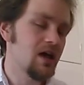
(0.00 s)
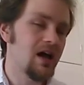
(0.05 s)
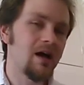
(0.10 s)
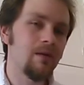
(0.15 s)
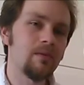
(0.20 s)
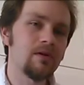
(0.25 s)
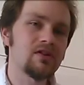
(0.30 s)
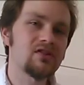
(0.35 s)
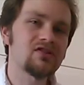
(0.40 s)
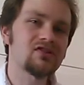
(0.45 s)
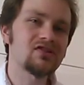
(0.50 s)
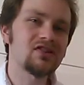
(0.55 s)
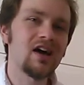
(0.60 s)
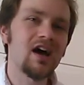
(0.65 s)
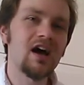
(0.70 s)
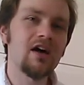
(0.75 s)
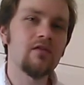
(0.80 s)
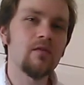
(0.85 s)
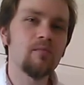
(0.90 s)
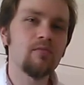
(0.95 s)
I'm going to
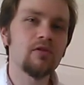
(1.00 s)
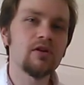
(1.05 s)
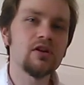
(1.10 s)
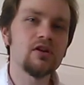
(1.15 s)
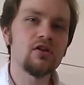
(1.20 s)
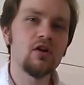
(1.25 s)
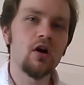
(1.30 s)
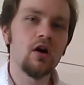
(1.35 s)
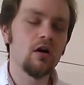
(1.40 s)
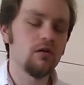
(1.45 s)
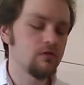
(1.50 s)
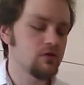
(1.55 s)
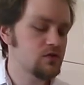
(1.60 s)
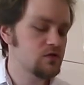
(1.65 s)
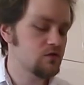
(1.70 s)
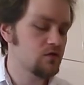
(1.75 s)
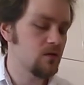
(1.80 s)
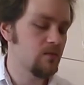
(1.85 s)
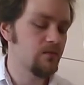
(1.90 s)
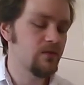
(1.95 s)
start the pre-chorus
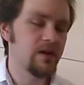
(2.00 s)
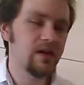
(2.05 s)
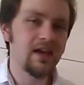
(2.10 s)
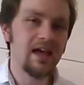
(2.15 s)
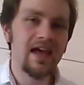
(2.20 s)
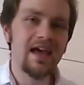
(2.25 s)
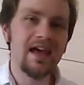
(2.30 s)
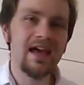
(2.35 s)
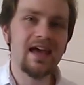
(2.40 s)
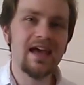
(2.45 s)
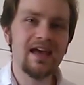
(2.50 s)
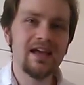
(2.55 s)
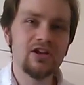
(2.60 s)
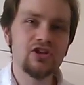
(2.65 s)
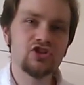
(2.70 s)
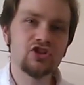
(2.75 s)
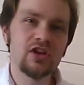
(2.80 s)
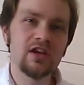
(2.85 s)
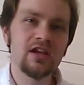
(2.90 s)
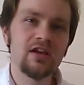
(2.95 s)
from the A,
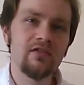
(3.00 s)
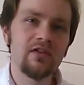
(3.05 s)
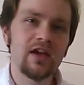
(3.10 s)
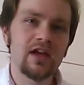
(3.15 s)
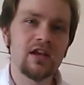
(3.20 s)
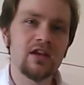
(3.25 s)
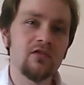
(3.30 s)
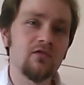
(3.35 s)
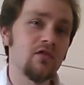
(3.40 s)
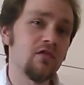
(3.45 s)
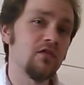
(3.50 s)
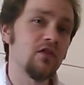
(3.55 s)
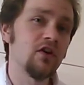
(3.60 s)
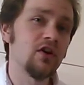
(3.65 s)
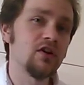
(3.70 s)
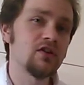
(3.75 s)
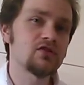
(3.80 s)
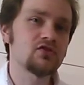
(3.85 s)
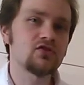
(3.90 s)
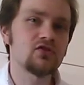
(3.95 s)
G at the end of the
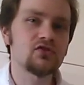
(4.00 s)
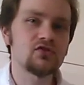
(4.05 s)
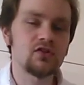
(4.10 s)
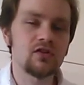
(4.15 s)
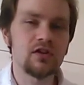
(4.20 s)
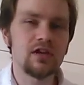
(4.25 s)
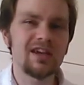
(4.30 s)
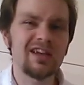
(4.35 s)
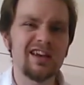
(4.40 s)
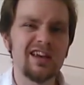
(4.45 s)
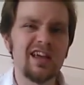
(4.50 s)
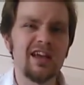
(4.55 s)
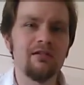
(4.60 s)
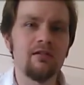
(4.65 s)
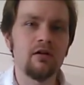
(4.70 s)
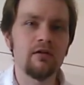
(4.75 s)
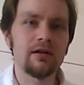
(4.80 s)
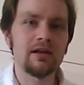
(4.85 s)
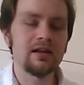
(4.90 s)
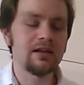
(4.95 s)
verse, just so you can hear
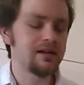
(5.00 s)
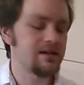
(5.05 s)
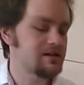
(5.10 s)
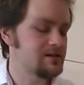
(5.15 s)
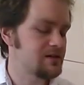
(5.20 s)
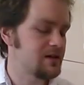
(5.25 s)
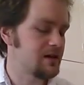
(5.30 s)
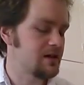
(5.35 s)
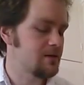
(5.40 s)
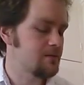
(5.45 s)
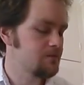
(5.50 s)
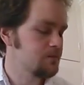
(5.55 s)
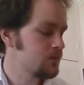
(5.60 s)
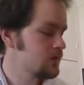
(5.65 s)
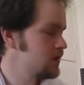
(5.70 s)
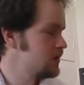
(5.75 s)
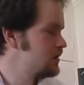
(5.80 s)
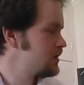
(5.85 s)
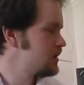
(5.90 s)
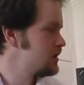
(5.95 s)
how it leads in. It
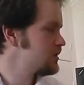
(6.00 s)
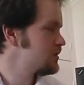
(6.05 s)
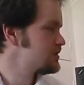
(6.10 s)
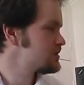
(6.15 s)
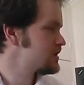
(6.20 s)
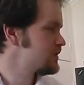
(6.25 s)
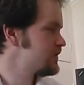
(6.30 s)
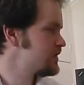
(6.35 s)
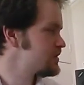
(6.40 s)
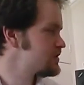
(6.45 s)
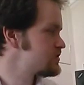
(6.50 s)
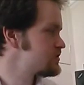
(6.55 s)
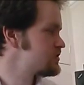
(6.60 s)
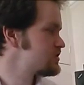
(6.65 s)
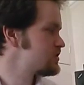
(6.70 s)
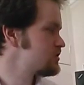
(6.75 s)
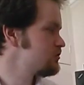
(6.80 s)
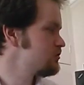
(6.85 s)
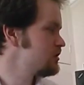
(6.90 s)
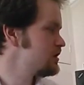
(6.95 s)
goes like
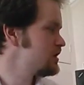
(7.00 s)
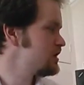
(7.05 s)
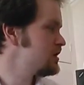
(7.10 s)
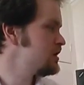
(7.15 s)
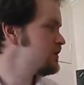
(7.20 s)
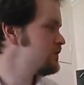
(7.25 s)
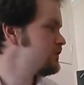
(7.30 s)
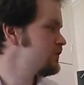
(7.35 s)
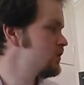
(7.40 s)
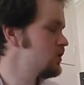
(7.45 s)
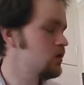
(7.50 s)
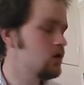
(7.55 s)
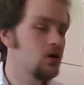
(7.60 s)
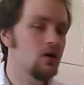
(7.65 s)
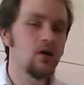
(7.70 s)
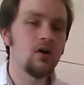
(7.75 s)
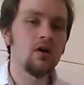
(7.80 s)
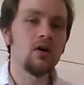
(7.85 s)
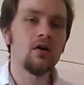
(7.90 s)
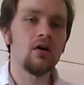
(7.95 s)
this. 3,
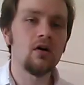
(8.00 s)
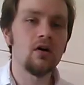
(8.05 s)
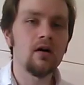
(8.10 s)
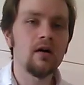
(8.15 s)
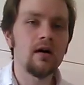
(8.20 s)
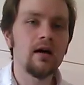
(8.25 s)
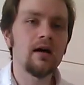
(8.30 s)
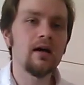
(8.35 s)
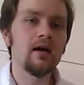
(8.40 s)
4.